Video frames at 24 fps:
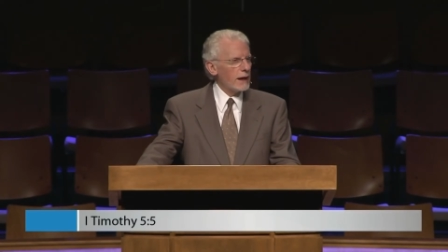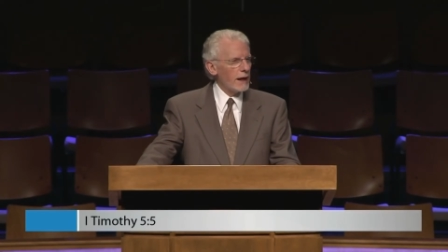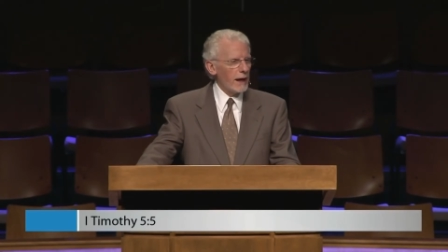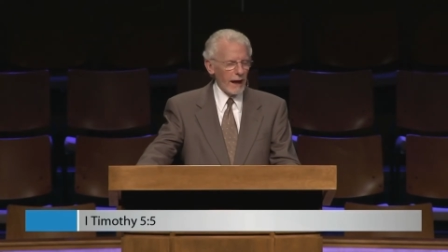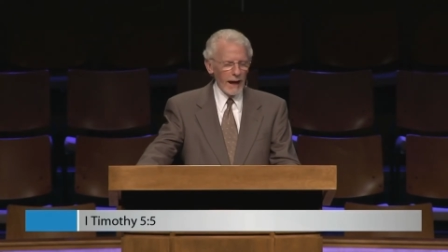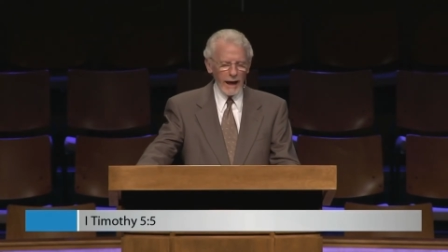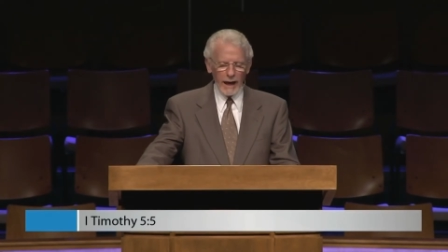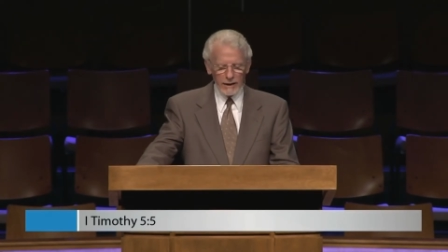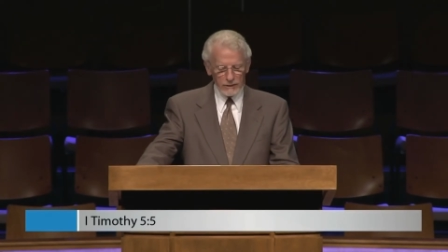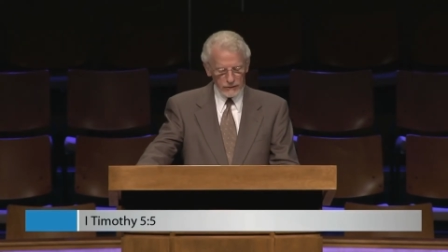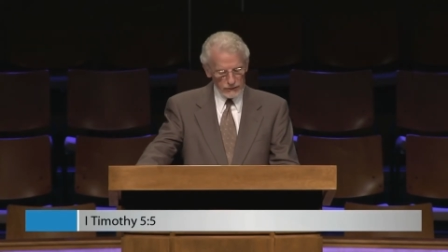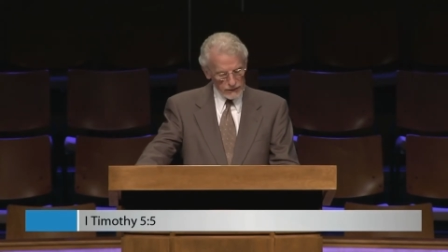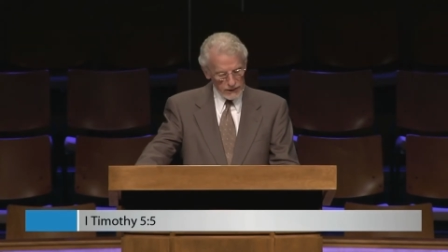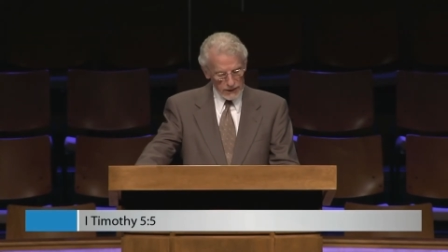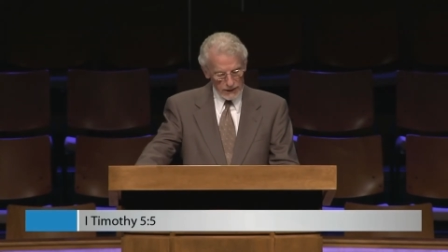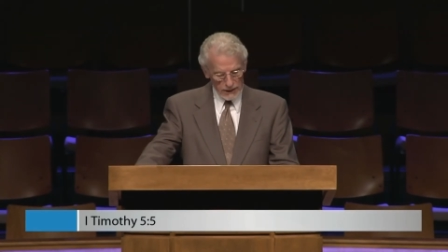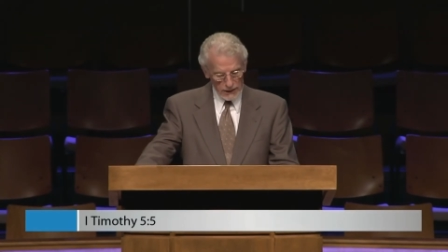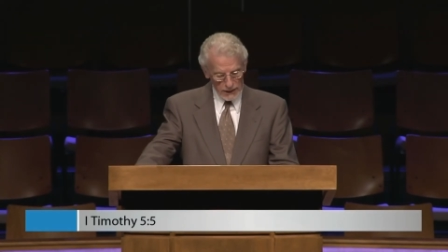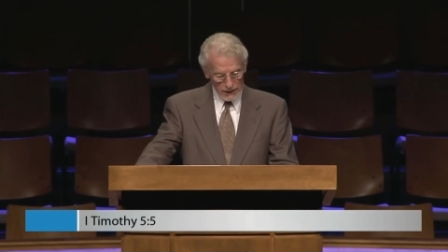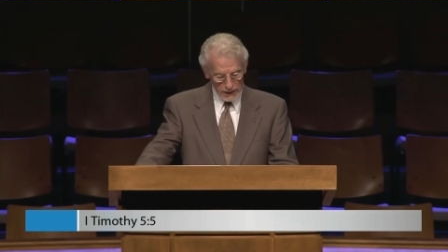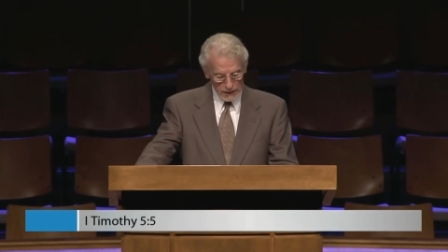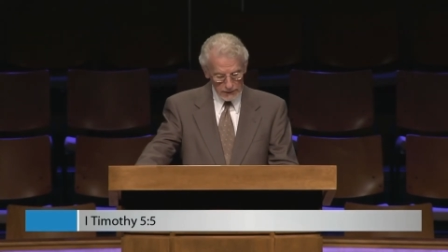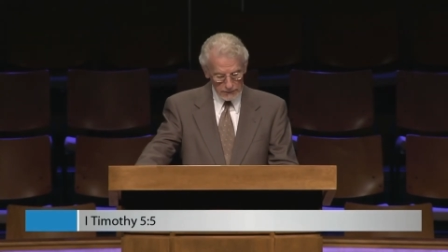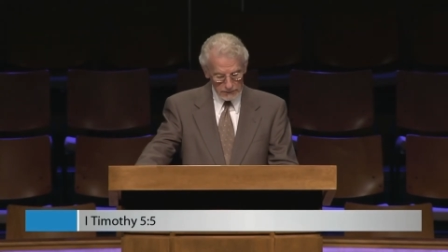asking
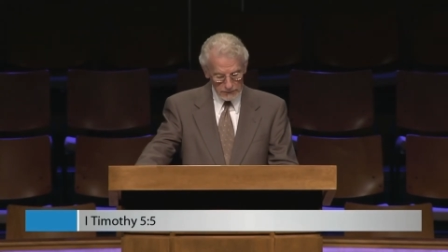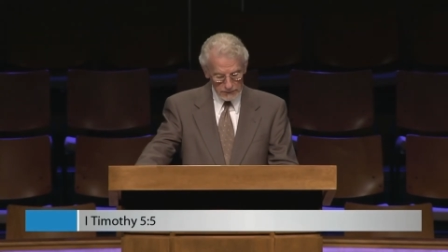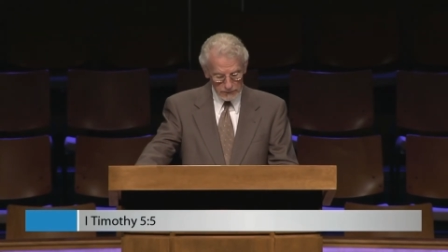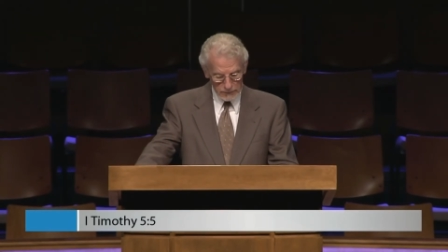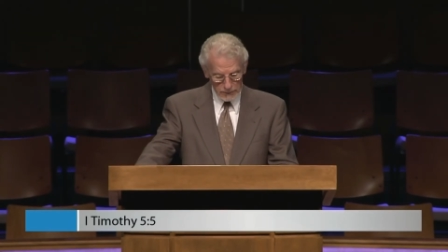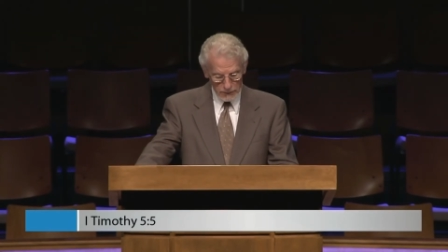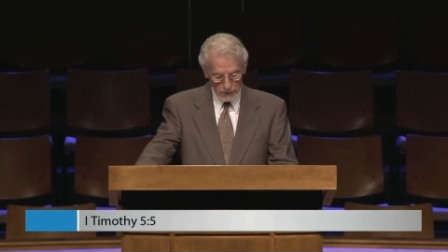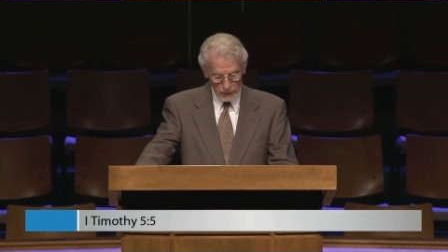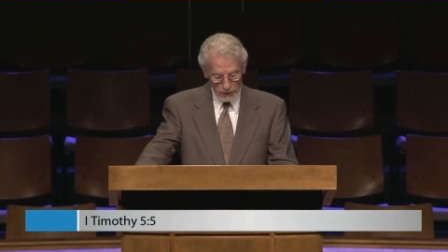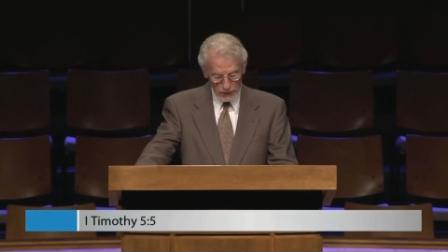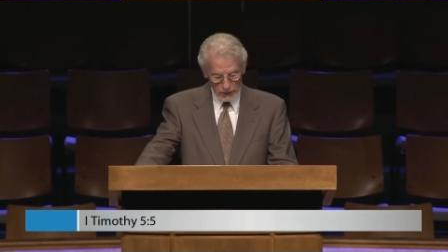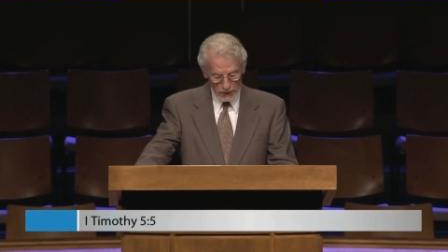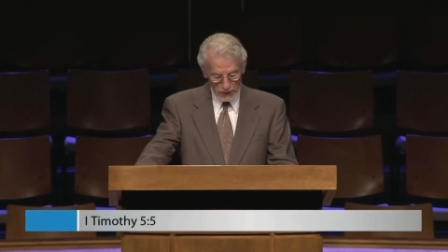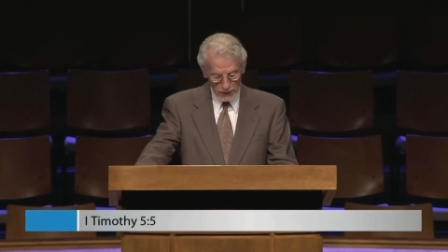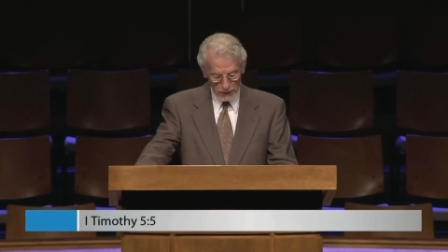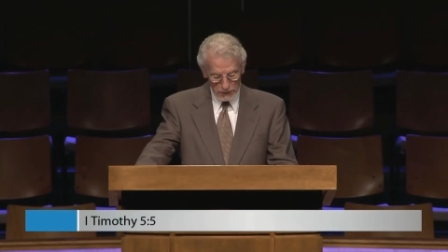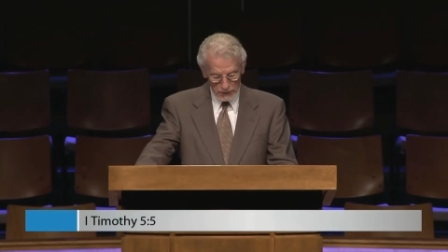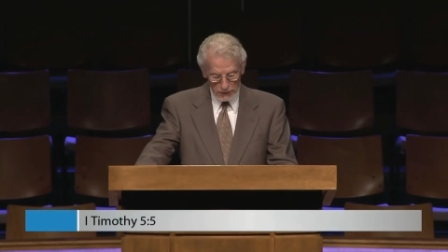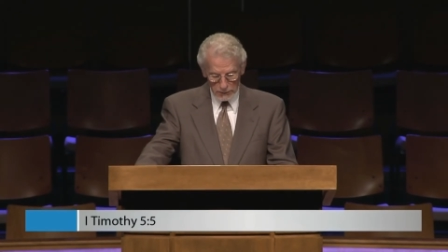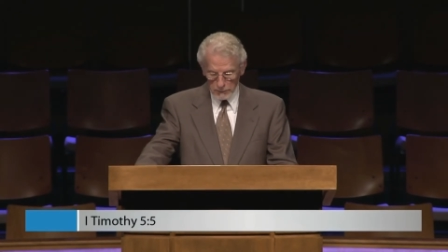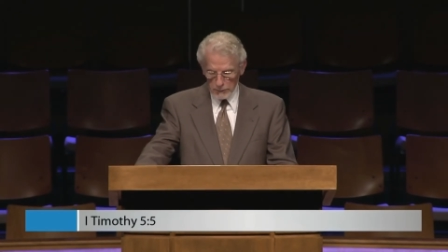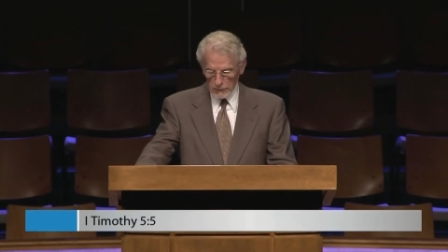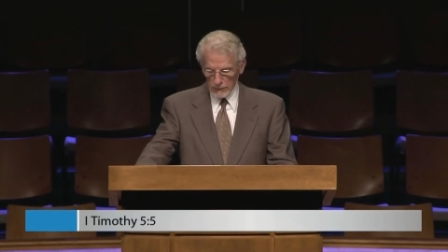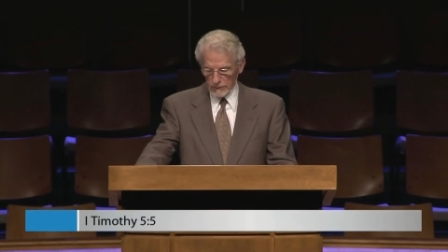Him
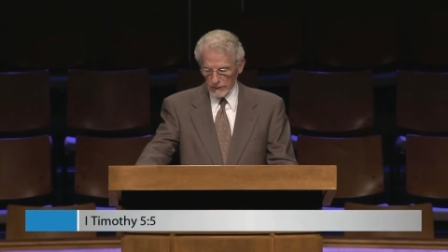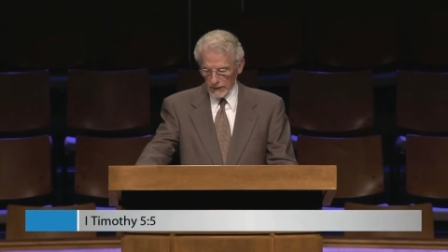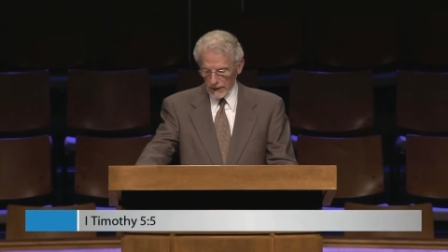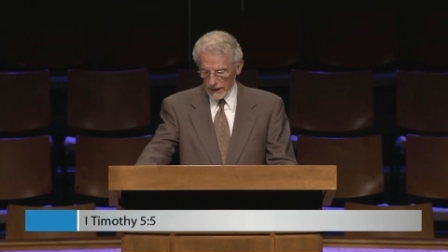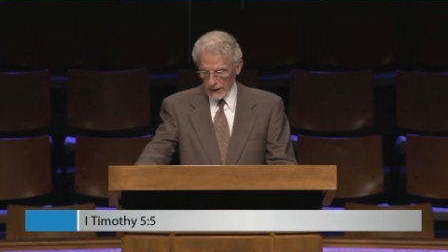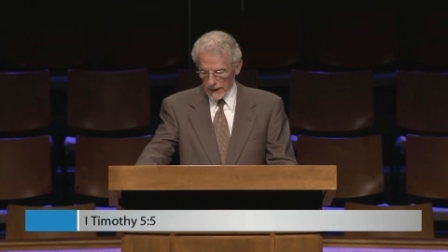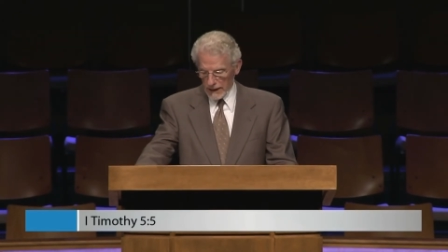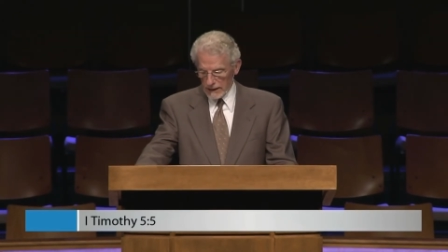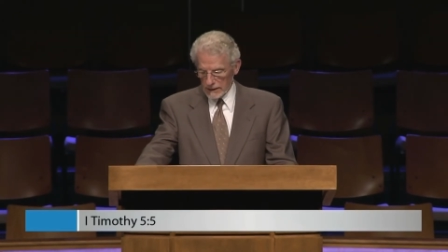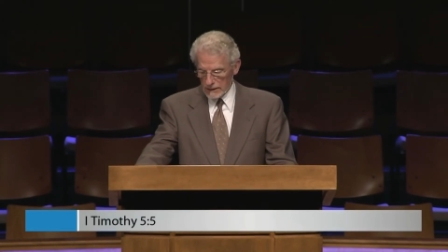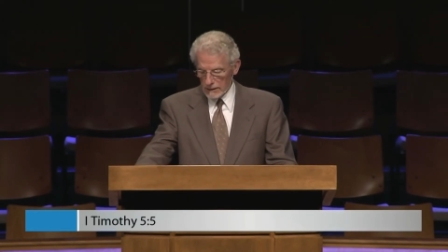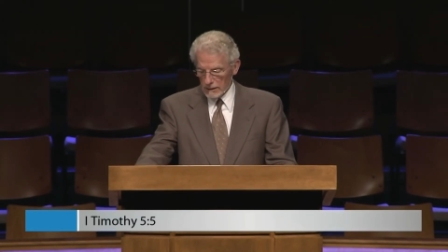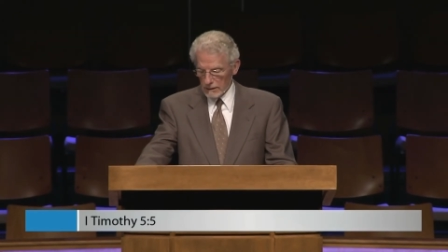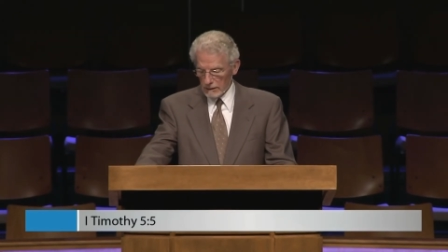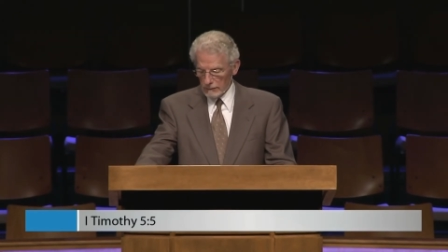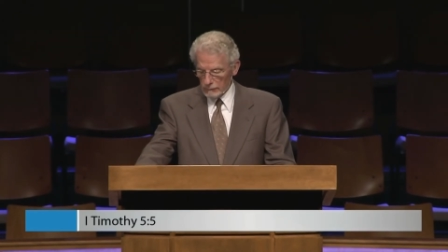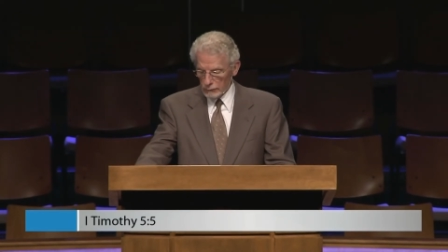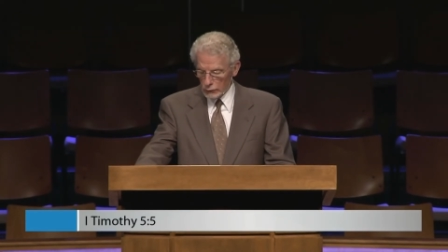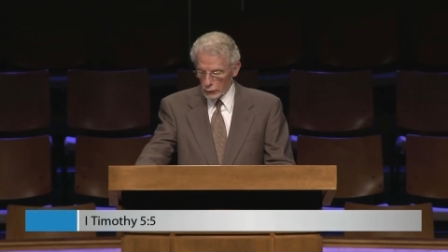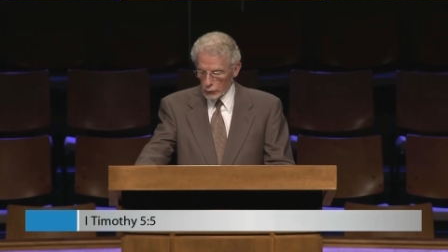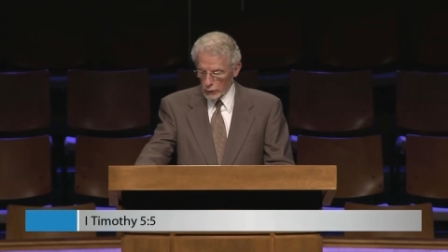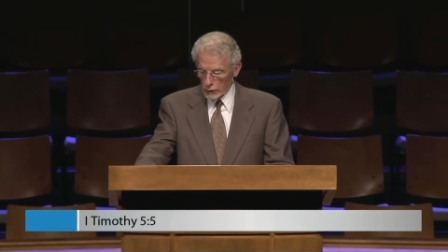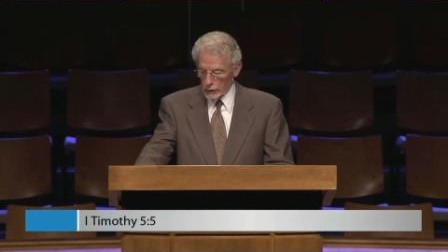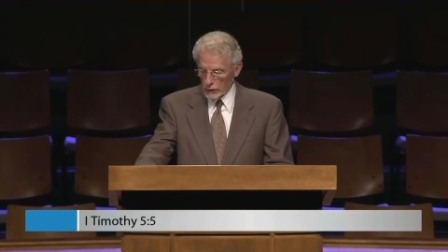to provide
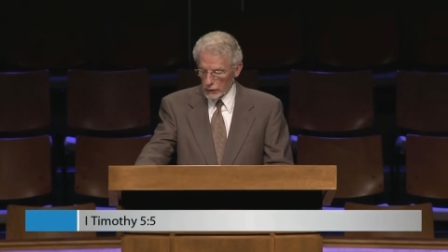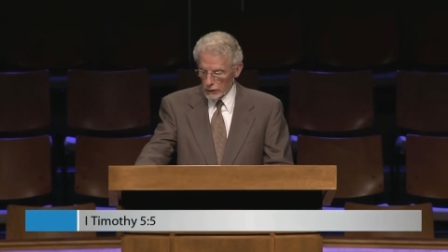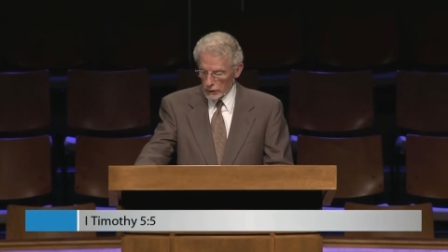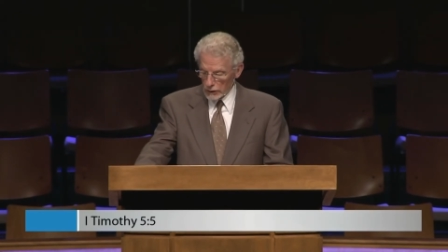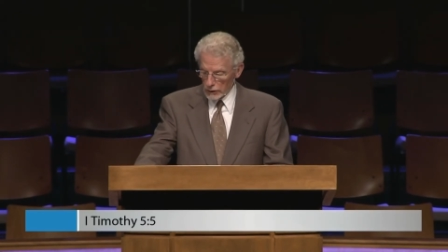for